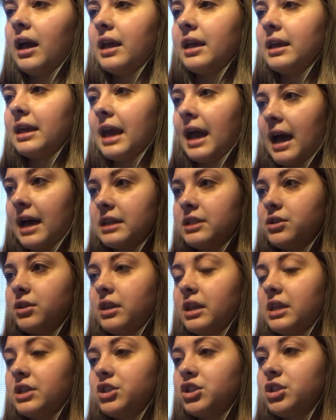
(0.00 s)
yeah, so
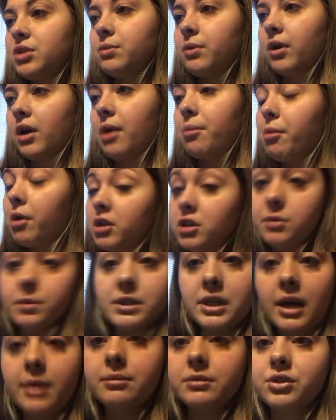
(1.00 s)
then she woke up multiple
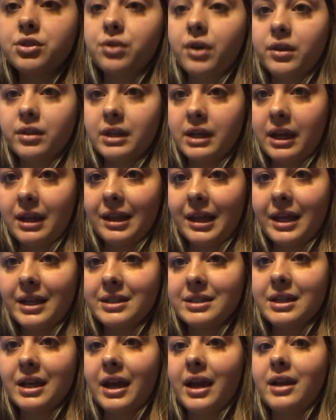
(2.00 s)
times throughout the night
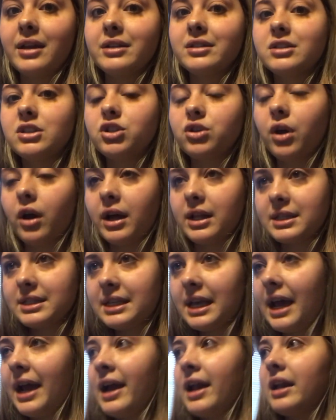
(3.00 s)
last night to go
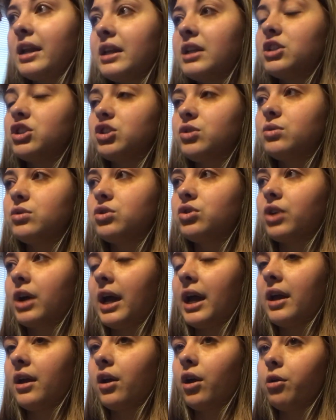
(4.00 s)
outside and she would
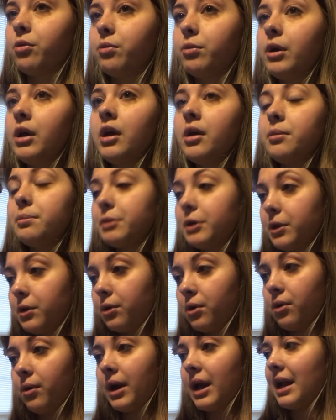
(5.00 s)
try and go
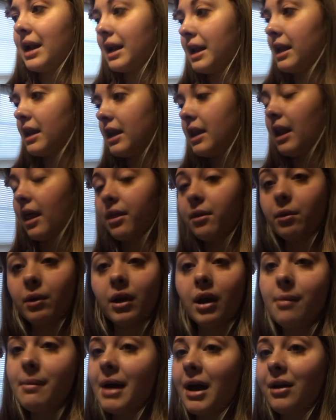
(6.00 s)
poo and nothing would
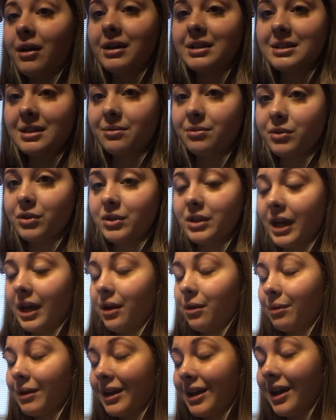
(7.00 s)
come out except for
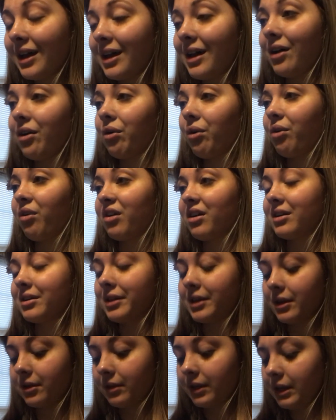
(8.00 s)
diarrhea or
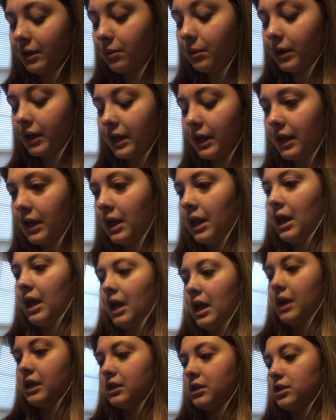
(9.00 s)
clear liquid.
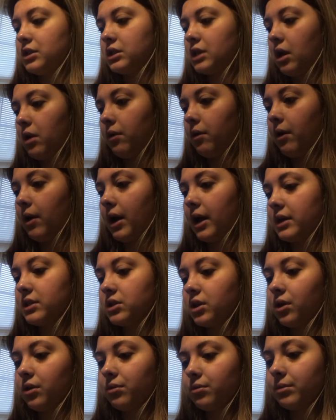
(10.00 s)
So I
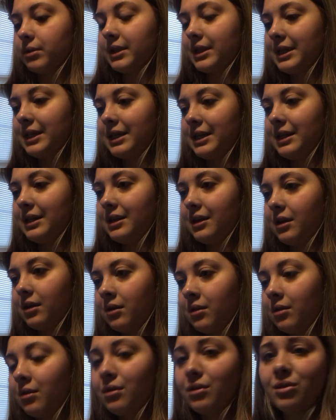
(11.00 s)
don't really
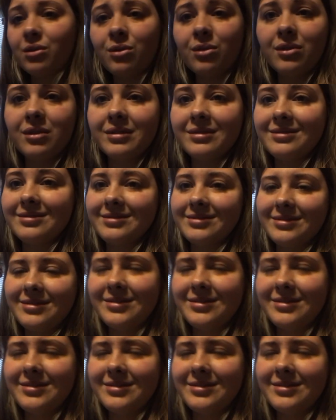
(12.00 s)
know